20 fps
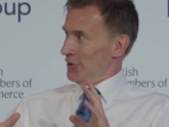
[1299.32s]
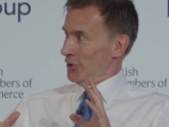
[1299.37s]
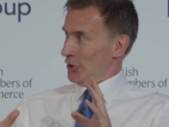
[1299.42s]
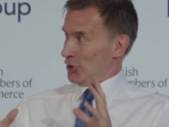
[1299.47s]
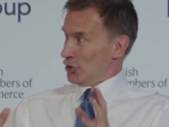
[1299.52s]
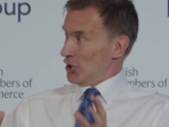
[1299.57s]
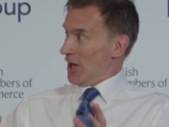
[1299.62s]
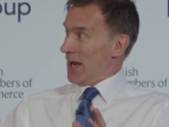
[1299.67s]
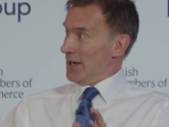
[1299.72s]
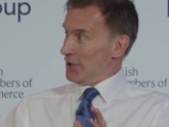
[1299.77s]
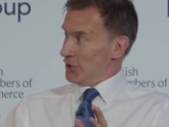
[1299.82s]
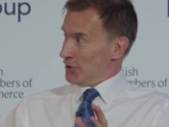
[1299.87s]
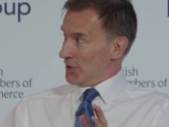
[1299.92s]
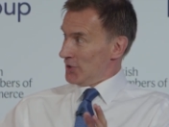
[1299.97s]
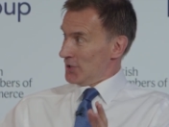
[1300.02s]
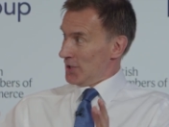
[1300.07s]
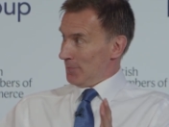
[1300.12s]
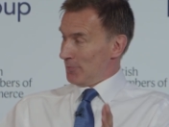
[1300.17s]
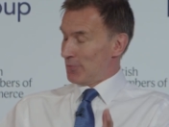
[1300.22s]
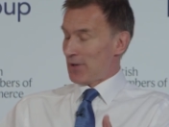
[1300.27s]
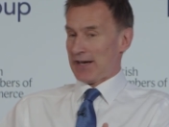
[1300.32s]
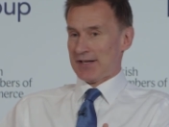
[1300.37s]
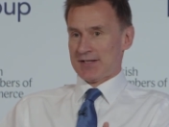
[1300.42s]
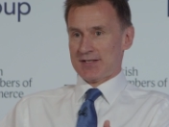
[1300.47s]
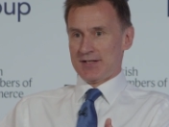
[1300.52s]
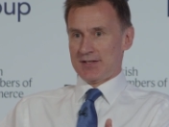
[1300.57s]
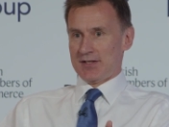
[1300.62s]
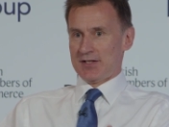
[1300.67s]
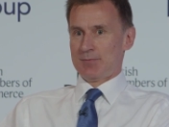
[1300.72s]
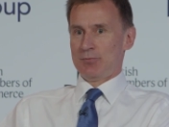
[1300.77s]
the changes that
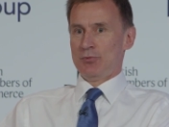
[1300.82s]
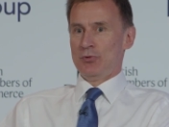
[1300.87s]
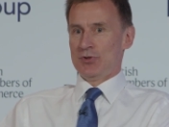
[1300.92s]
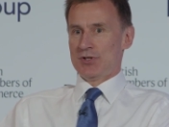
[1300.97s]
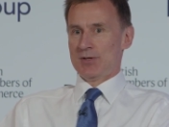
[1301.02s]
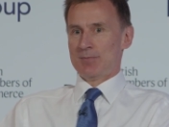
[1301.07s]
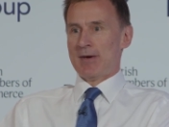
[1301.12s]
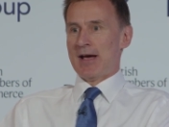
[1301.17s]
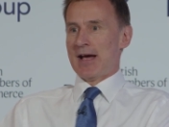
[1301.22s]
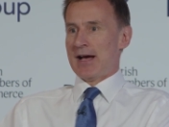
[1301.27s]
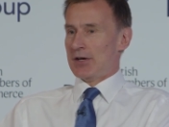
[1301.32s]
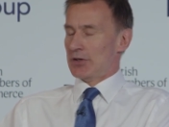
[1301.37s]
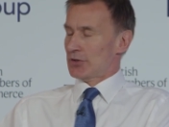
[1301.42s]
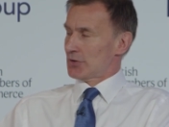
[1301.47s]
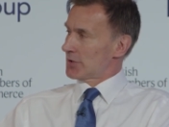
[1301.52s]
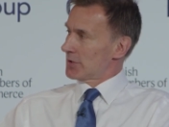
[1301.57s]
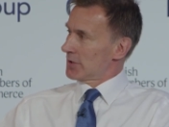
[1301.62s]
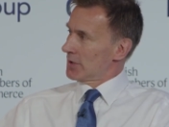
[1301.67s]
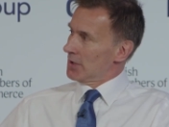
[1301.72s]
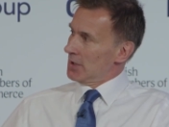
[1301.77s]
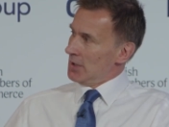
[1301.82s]
Brexit has brought about,